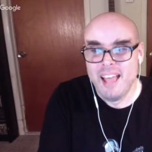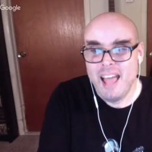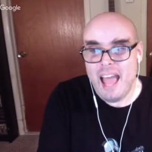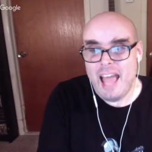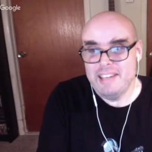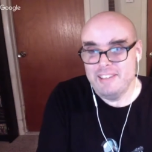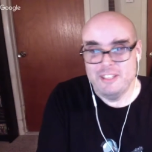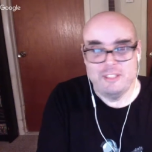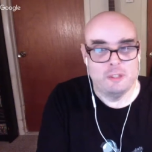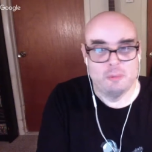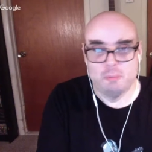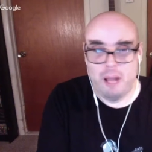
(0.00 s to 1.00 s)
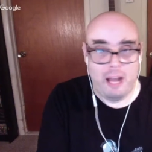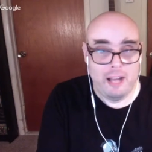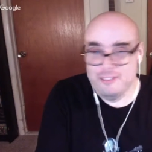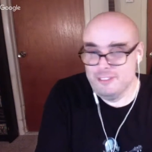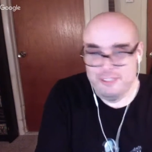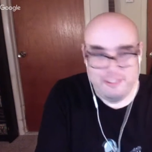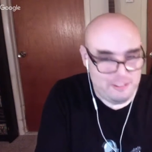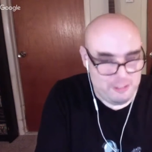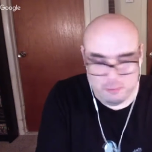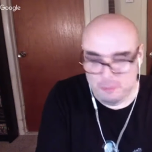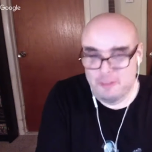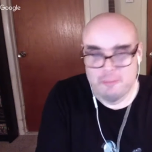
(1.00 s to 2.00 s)
And this is
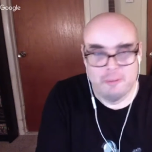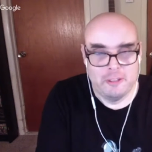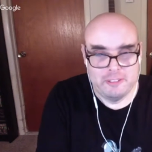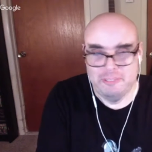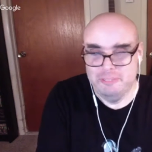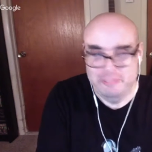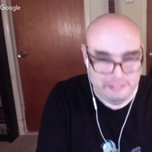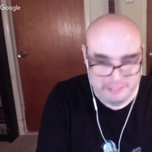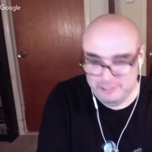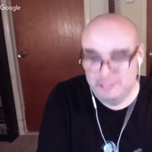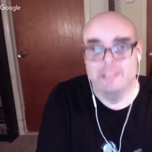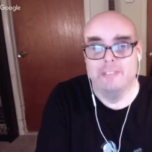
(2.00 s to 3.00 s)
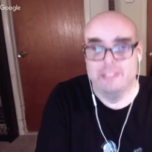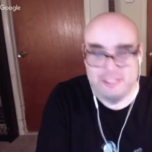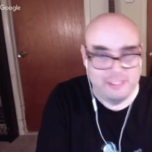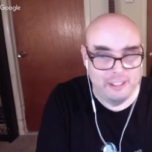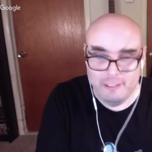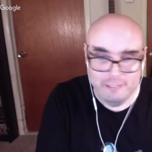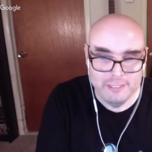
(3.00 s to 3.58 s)
worth the price of admission in and of itself.